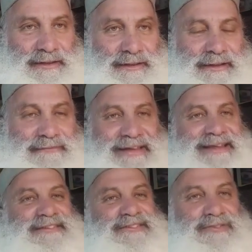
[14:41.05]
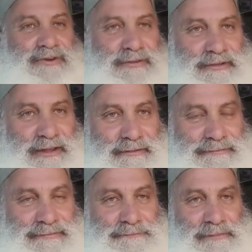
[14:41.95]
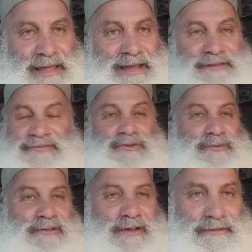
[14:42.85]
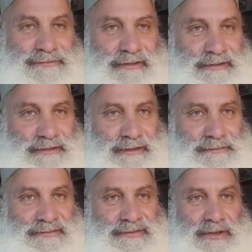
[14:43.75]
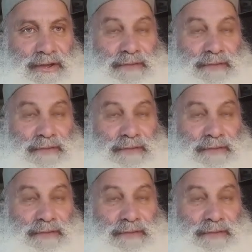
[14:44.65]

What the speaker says: of that external love. And it's true with all the fallen loves.